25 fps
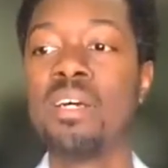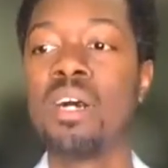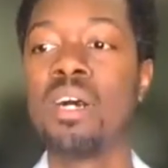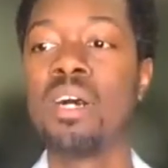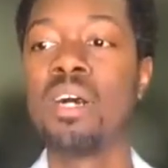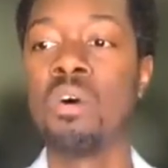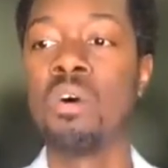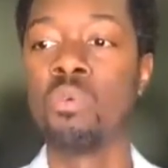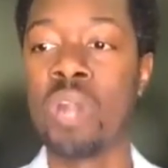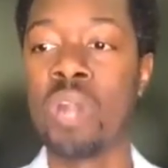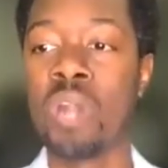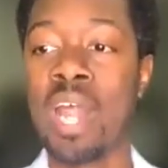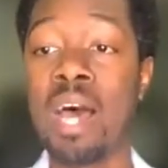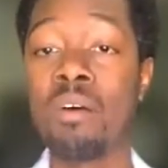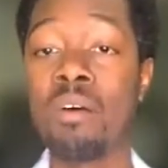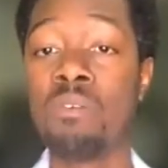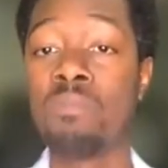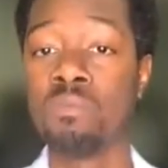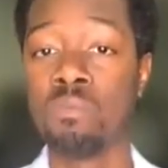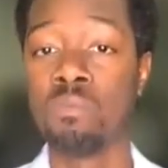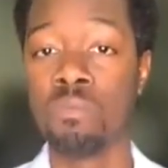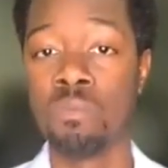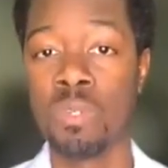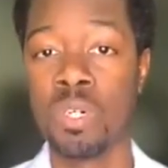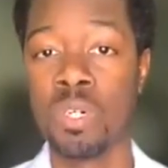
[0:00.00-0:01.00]

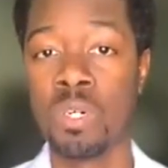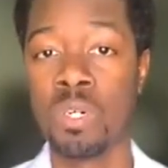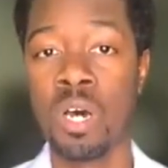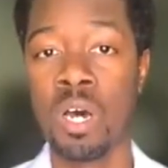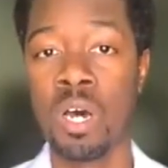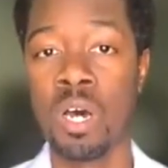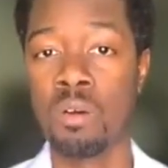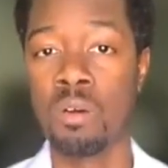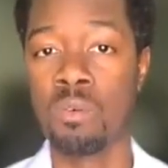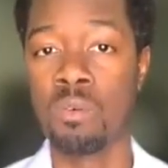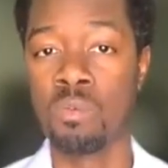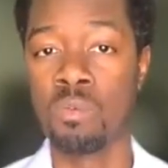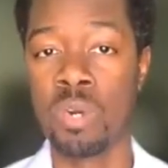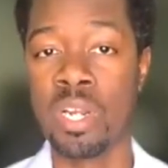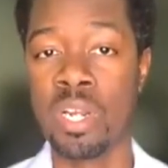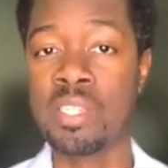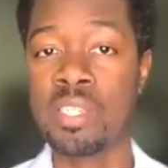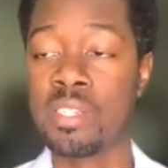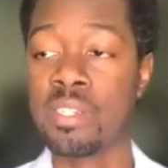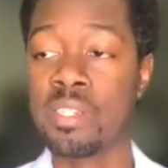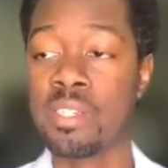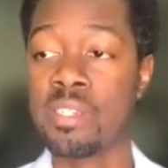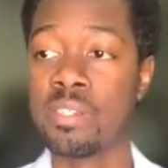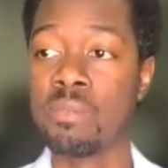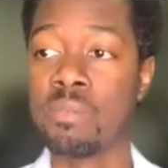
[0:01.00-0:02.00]
around uh,
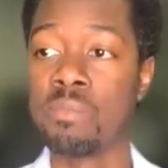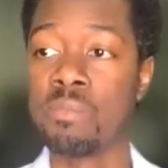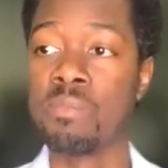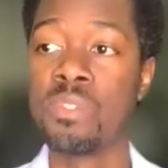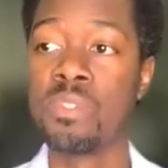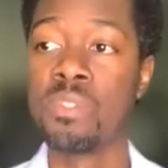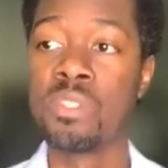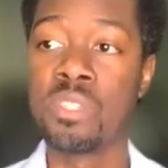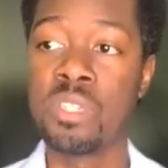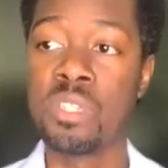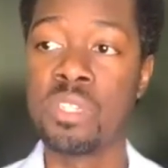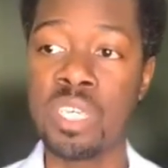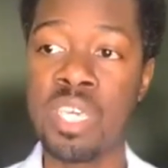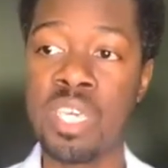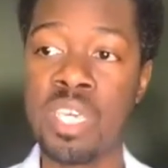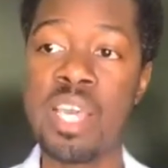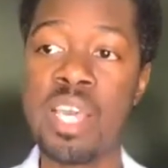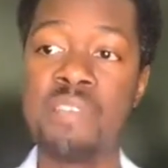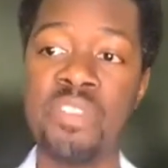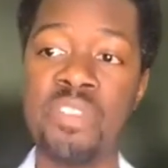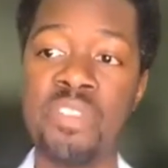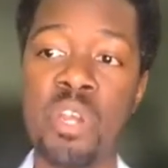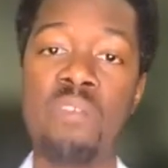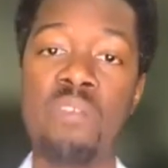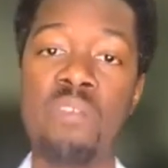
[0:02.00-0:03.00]
racism to
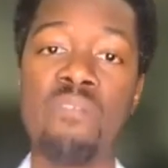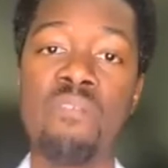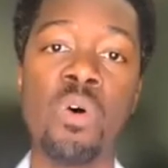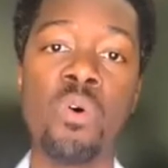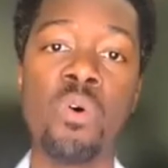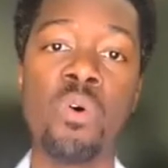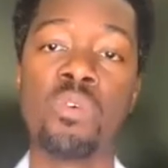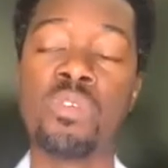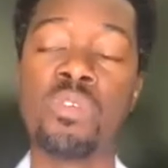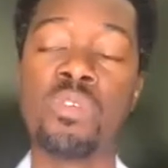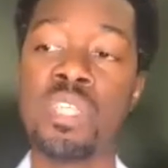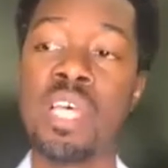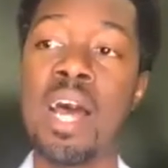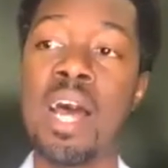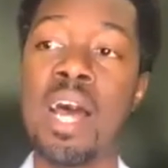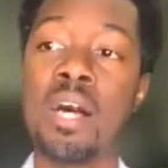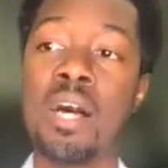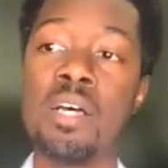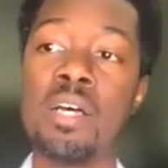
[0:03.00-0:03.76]
get their voters out.